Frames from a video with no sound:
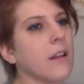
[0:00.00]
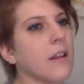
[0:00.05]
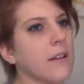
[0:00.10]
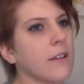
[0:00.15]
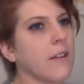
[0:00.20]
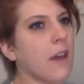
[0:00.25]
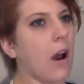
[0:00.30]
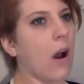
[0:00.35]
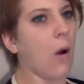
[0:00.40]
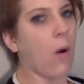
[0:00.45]

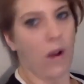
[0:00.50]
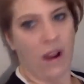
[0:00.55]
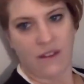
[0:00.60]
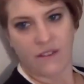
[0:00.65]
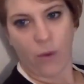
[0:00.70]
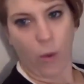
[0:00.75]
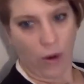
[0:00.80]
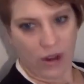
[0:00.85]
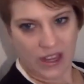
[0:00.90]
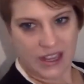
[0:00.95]
So,
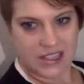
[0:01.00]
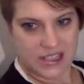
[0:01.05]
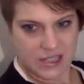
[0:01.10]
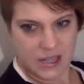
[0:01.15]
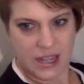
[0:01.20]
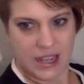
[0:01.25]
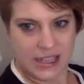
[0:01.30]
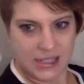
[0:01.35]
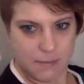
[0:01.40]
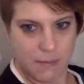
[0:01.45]
or he
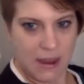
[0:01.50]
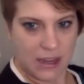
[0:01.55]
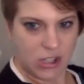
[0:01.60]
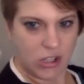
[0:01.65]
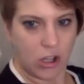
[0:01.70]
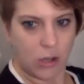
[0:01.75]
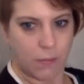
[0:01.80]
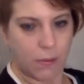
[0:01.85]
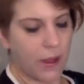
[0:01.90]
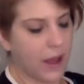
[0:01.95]
has made
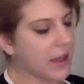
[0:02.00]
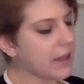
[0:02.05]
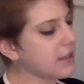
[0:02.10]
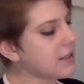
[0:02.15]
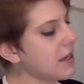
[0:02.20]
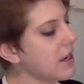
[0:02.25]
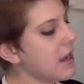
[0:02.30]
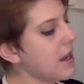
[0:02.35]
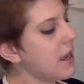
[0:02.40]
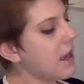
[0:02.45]
good
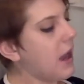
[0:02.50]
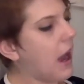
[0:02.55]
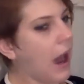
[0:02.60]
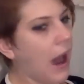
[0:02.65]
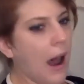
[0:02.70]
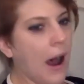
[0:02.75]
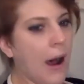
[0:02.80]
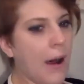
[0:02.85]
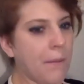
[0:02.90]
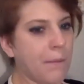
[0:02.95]
plays.
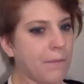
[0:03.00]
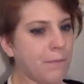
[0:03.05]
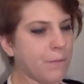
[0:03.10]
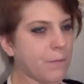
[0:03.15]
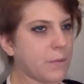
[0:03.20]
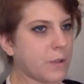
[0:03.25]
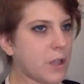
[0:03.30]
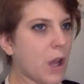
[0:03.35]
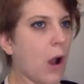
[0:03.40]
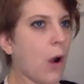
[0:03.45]

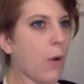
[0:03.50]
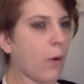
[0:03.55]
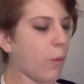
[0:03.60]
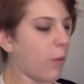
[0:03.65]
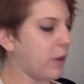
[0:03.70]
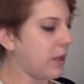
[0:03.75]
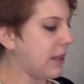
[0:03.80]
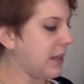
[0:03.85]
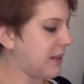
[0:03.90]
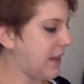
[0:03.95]
So
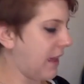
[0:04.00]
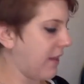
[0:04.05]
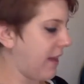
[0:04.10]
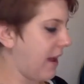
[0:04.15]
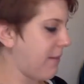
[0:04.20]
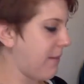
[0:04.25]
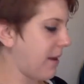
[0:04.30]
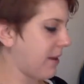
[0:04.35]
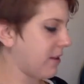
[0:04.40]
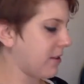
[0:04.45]
we need that
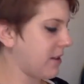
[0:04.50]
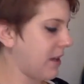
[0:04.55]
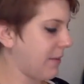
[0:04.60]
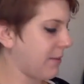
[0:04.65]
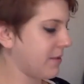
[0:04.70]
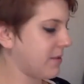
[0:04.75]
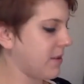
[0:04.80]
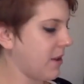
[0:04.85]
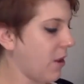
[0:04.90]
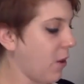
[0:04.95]
linebacker
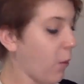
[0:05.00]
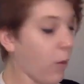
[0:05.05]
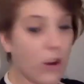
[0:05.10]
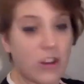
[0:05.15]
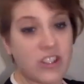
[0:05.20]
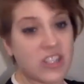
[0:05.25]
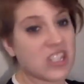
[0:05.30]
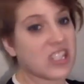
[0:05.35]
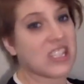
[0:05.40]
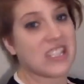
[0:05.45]
depth. So
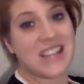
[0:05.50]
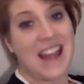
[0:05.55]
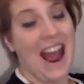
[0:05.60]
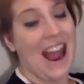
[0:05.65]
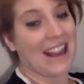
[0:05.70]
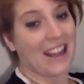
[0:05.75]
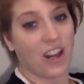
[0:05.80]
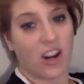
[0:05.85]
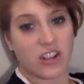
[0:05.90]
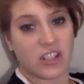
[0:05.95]
we're just
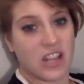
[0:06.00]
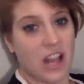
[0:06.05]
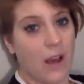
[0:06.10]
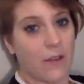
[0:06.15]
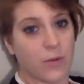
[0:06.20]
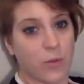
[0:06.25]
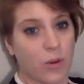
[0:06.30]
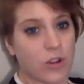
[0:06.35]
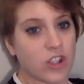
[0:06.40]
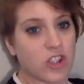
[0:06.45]
stacking
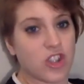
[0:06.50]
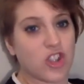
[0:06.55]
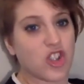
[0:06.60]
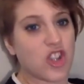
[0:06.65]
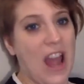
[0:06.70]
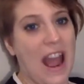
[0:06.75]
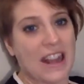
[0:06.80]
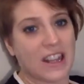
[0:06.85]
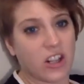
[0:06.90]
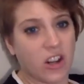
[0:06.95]
ourselves. We're just
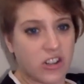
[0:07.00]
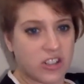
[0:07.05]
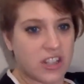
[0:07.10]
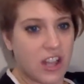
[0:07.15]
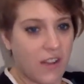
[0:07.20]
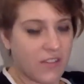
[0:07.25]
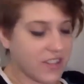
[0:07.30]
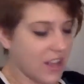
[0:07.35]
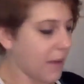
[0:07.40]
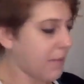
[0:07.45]
jacking
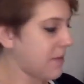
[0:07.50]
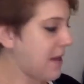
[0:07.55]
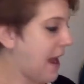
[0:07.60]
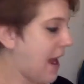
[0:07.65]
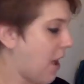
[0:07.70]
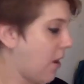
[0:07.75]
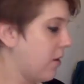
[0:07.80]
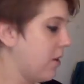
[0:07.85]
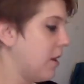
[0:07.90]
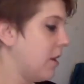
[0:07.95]
ourselves up
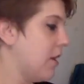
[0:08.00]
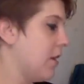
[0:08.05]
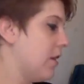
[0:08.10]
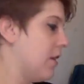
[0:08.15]
now.